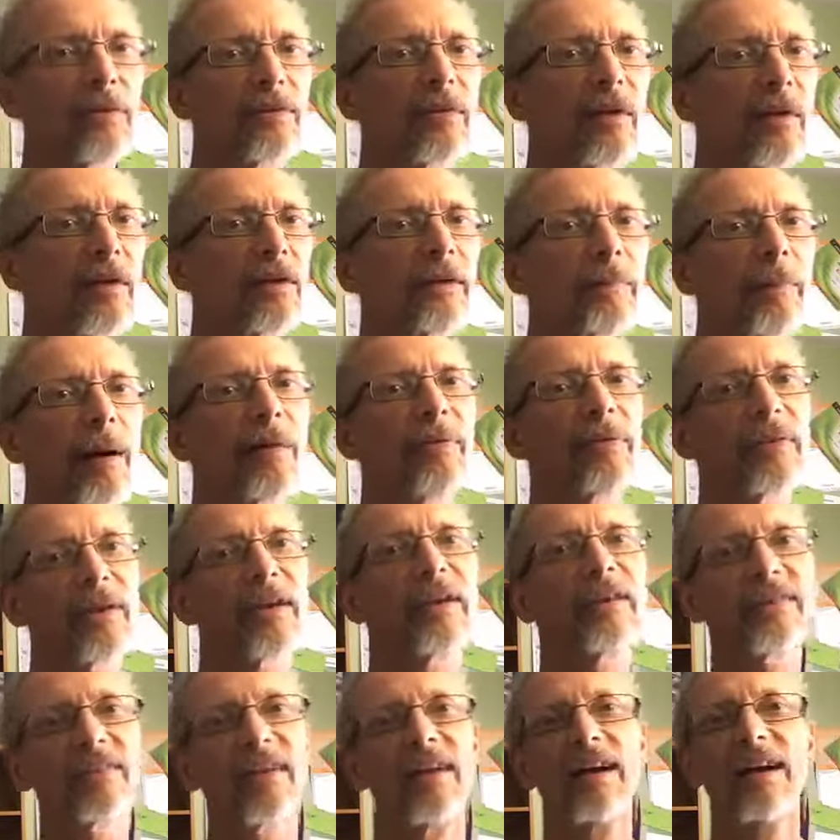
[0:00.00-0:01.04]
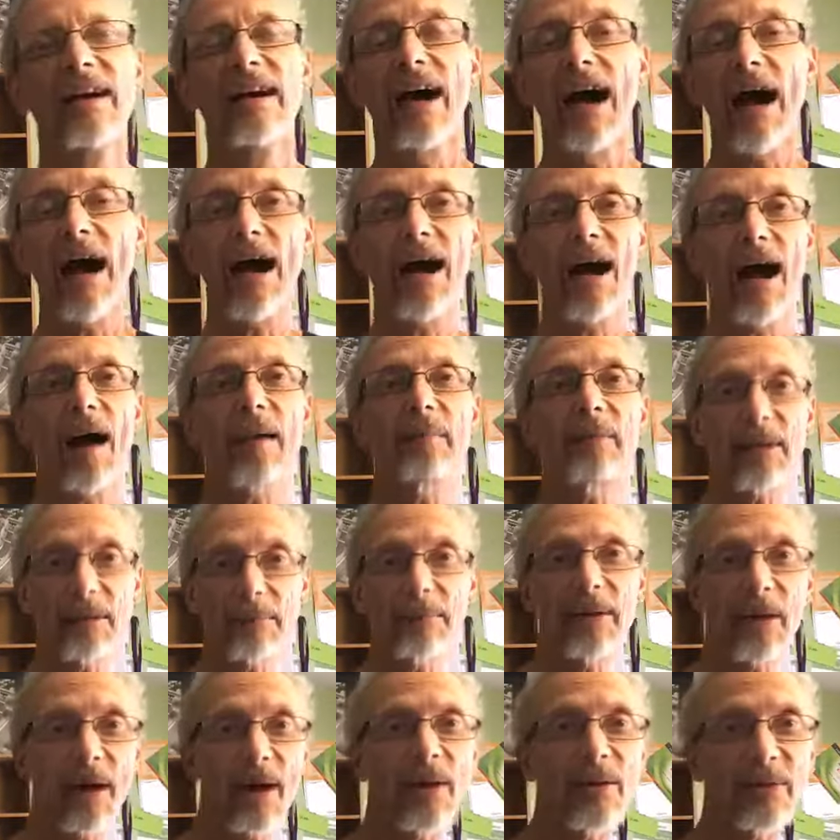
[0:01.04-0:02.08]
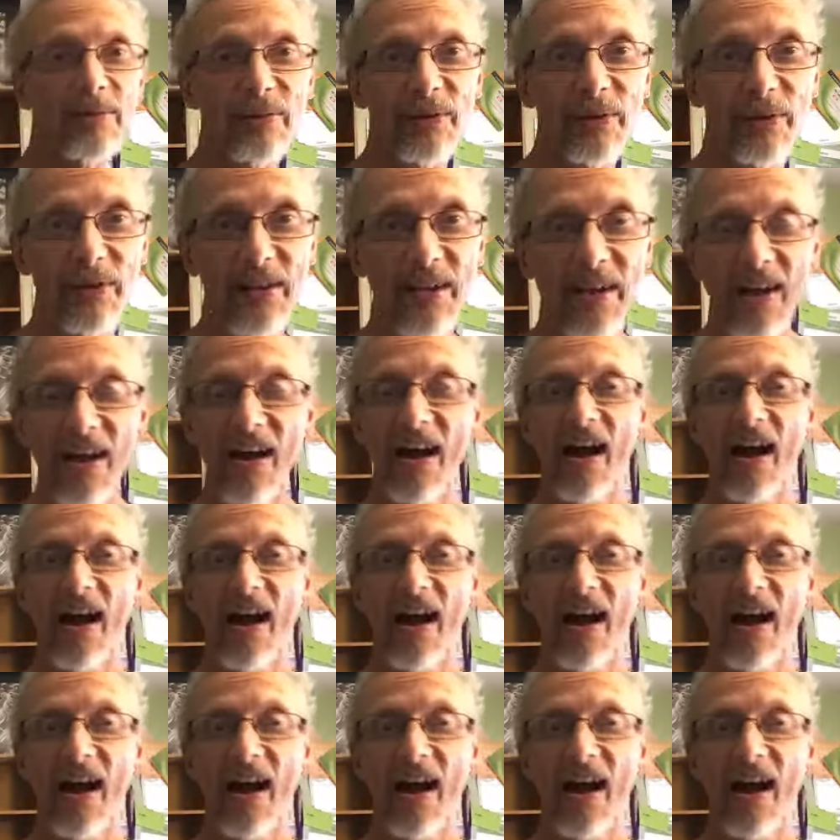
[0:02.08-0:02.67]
to tell you about this. I, I'm going to be honest here."